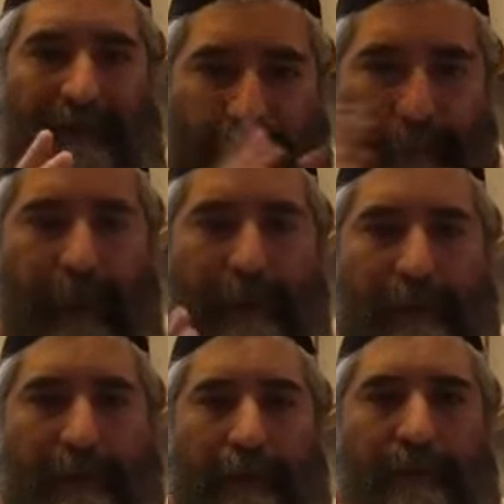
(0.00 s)

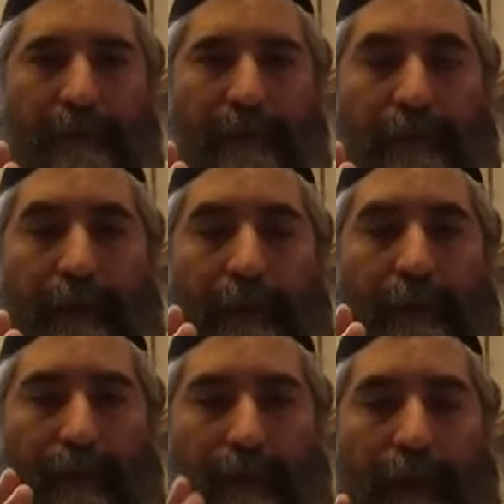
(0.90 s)

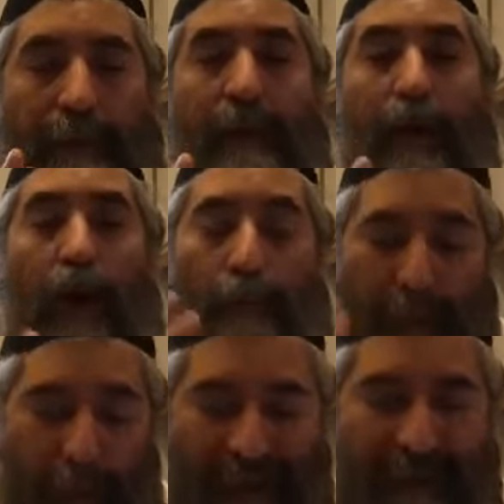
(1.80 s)
okay? A
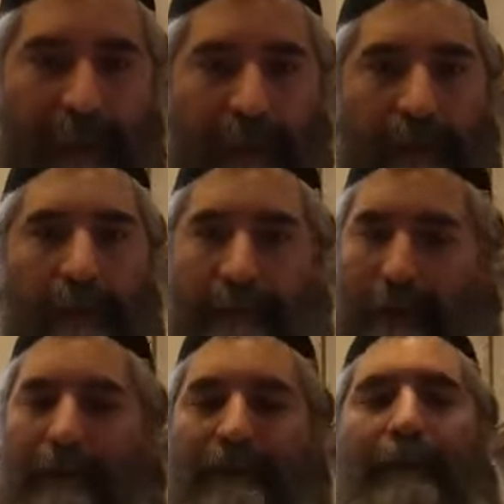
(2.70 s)
person
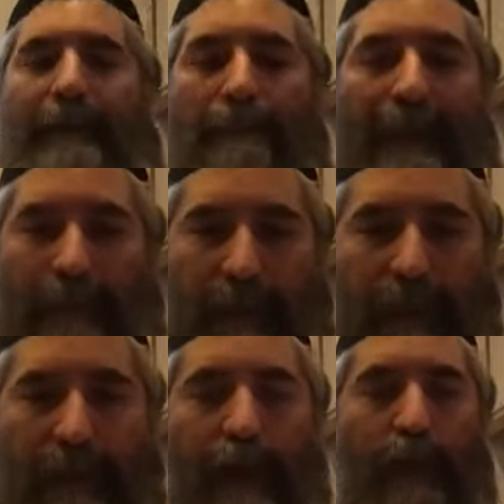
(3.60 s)
that is like a
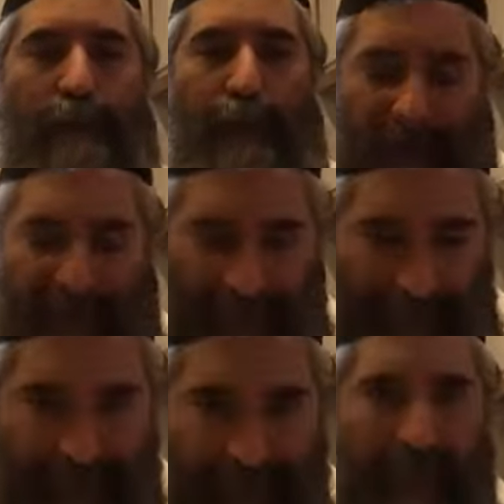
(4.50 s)
mountain, a person that
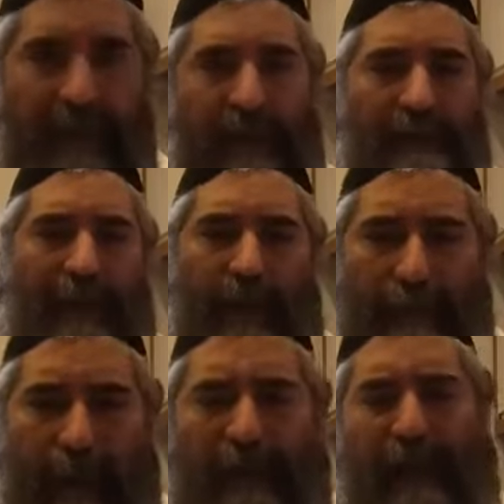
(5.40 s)
has actions like a
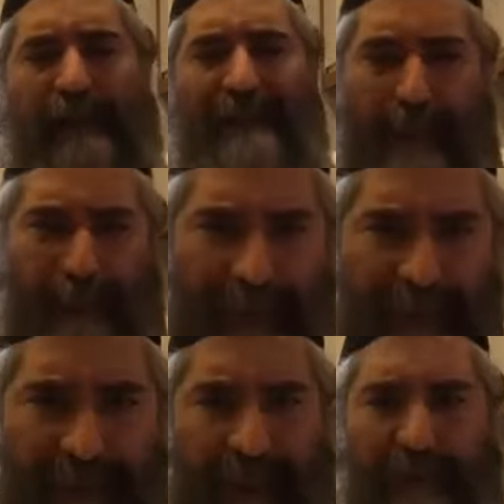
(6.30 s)
mountain, he separates
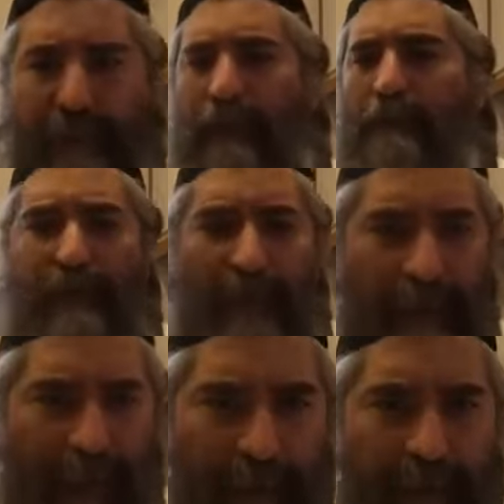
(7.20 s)
himself from the
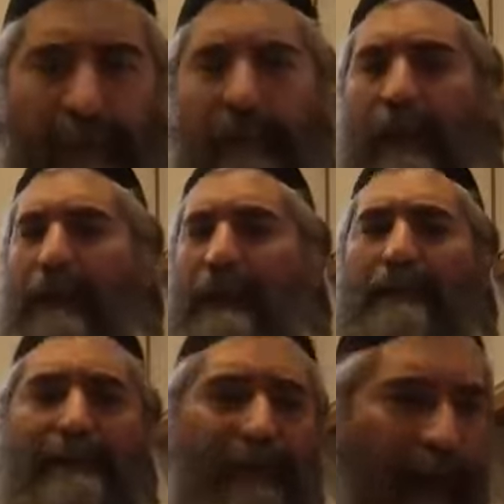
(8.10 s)
mundanity,
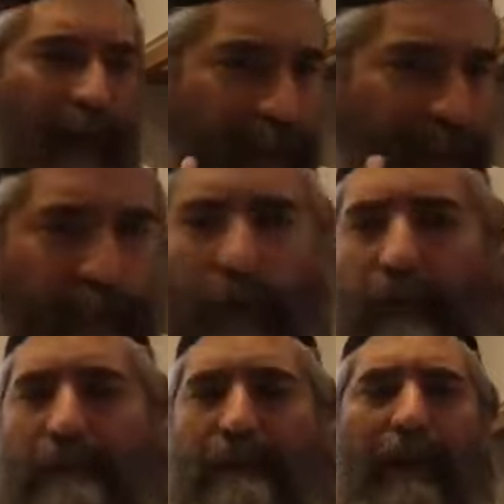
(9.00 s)
he's not
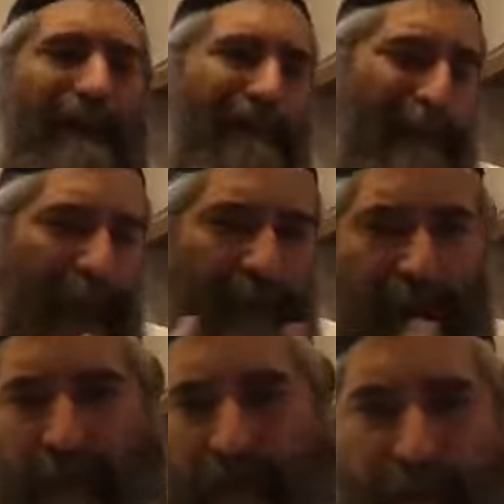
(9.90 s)
part
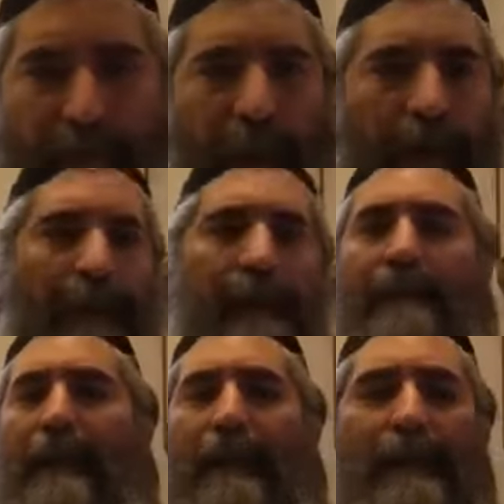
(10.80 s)
of everybody,
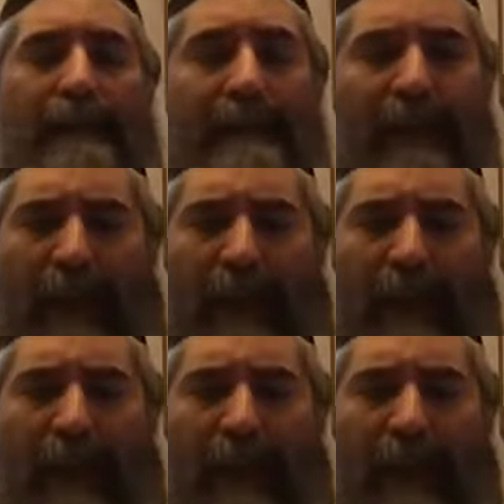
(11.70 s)
he's